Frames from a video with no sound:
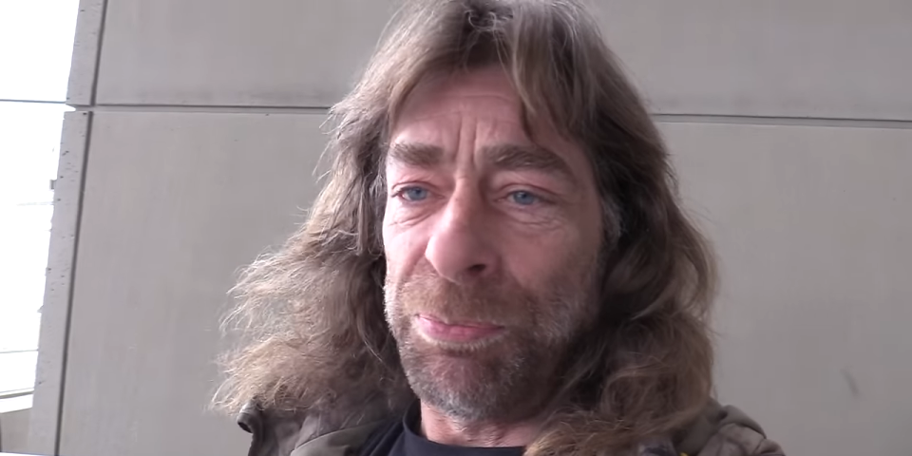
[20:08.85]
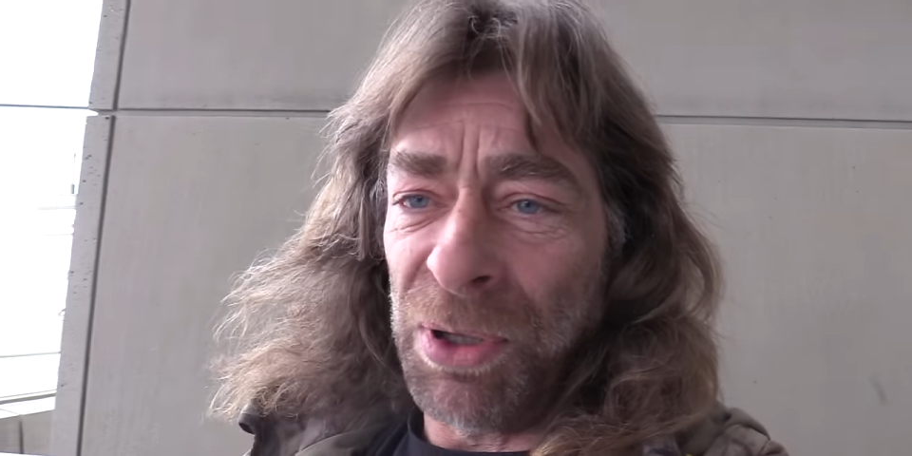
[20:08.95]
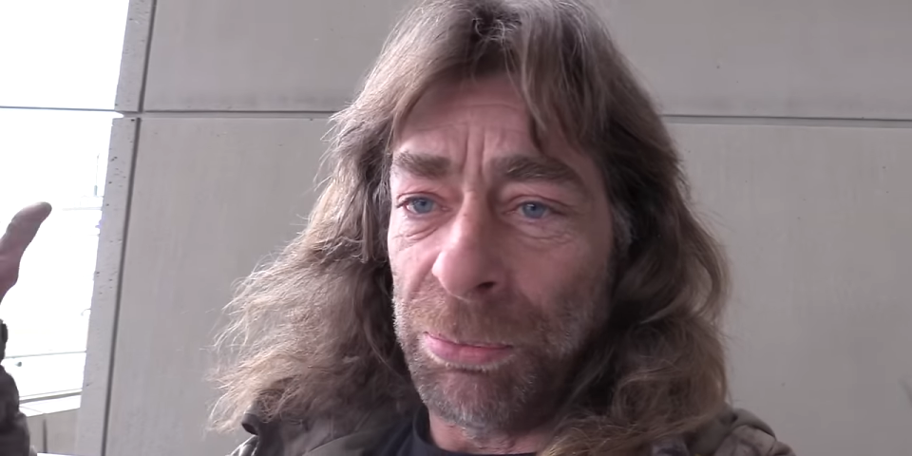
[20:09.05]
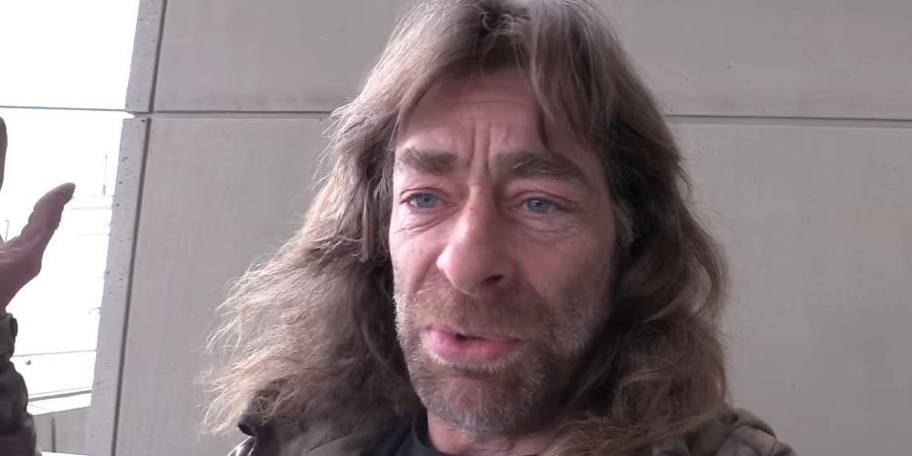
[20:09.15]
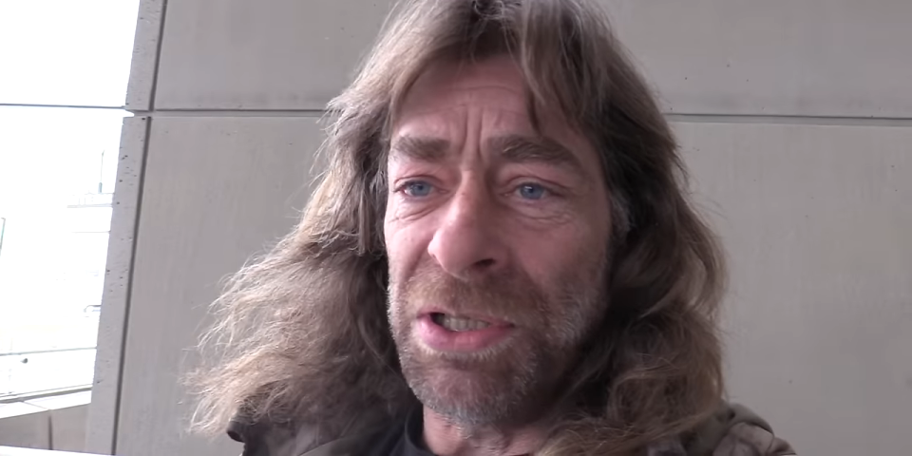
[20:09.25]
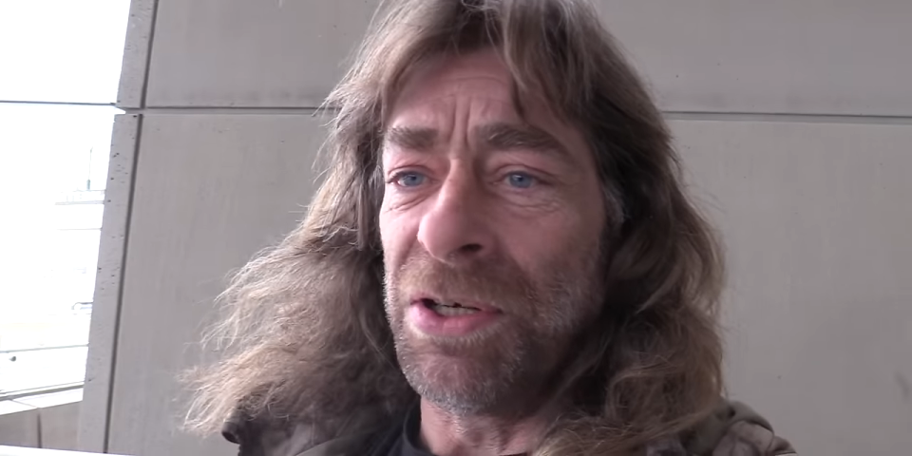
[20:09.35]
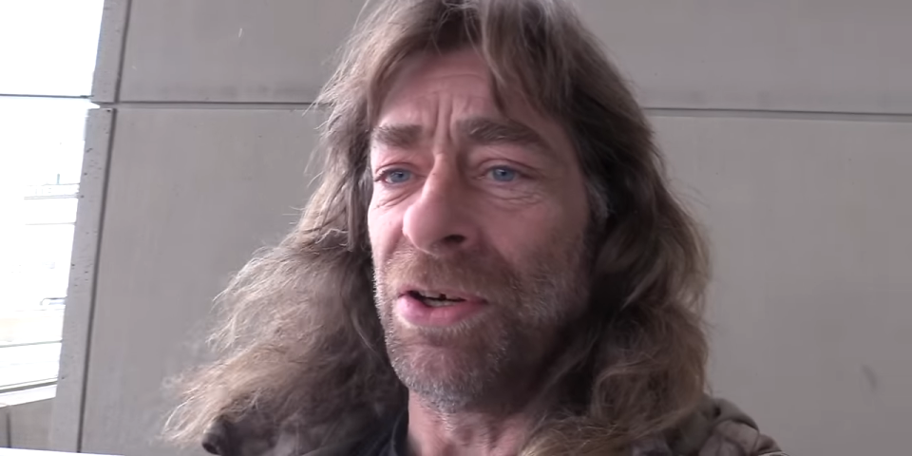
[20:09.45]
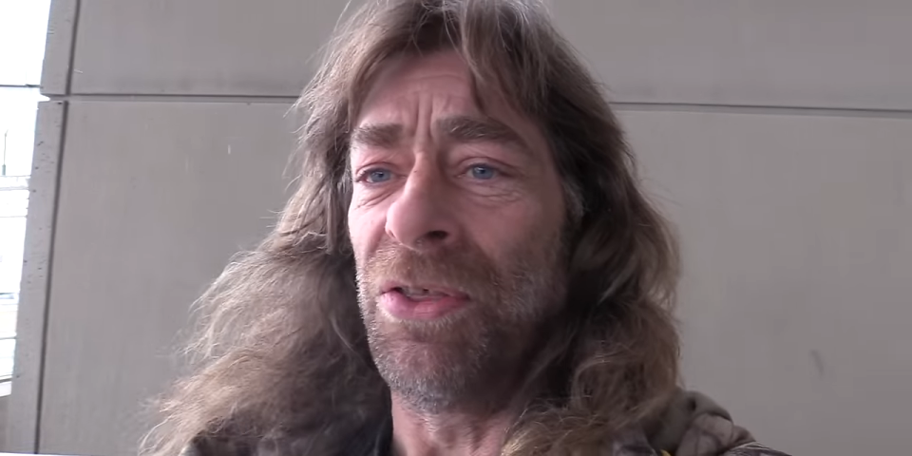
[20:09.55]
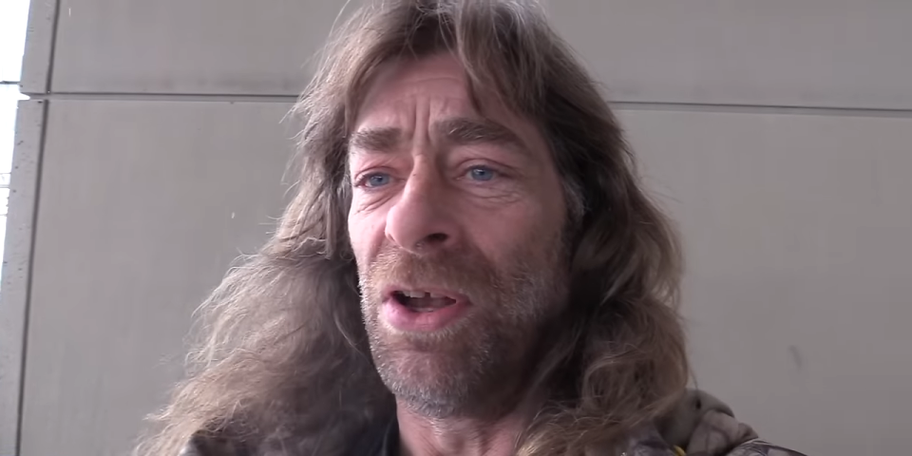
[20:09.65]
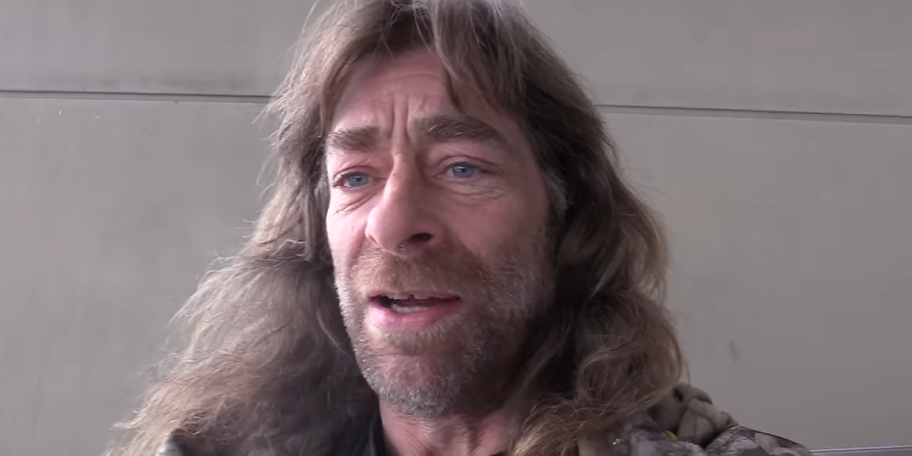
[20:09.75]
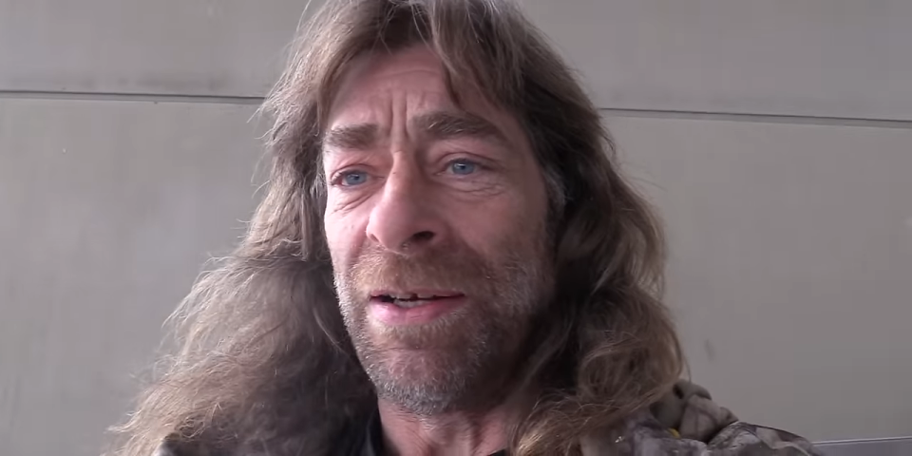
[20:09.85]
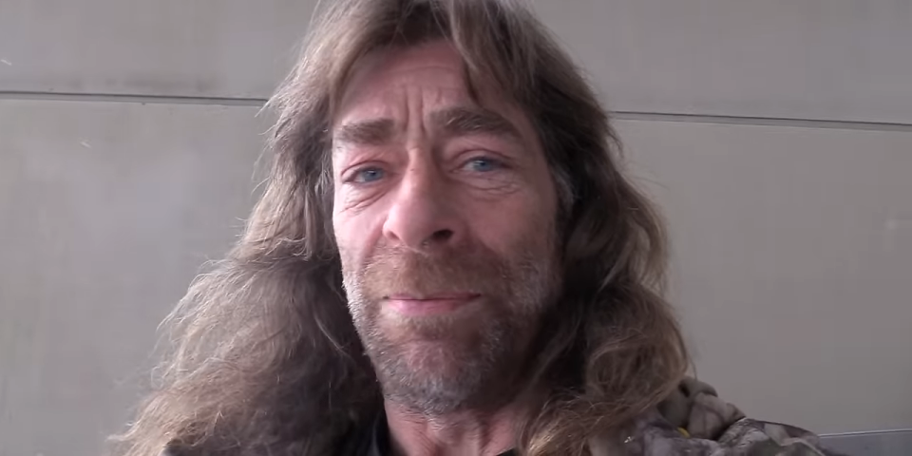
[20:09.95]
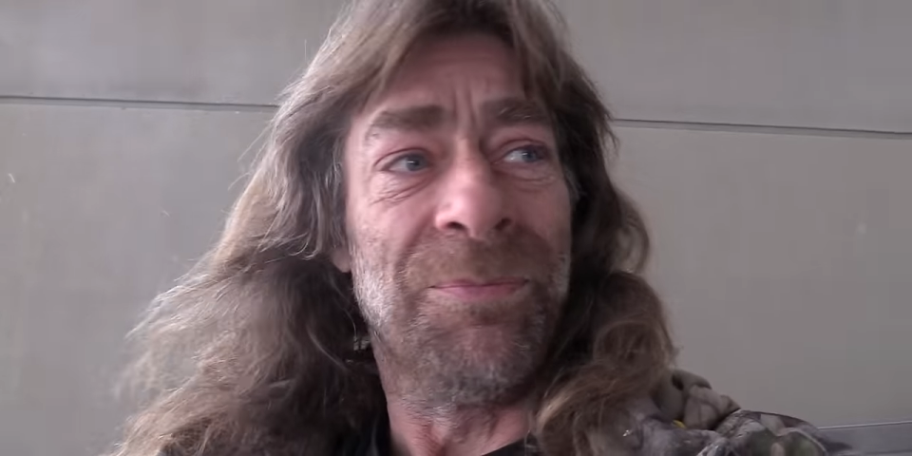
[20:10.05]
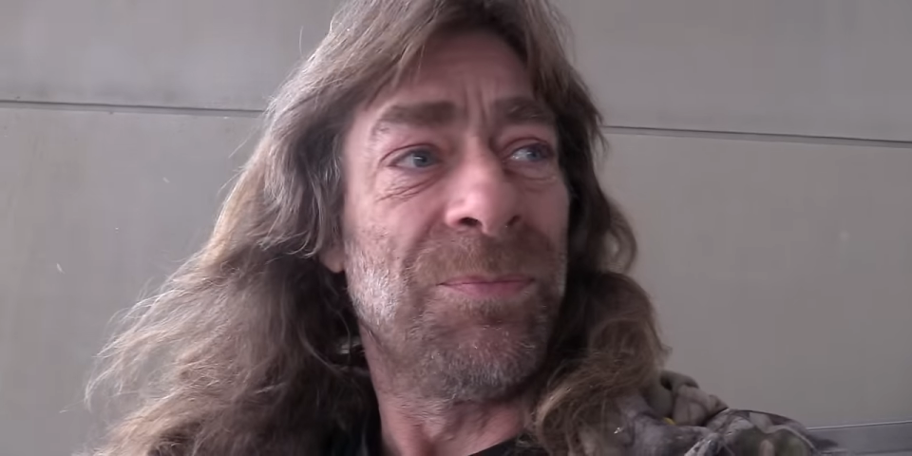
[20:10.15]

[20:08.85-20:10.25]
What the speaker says: pick me out of the lineup.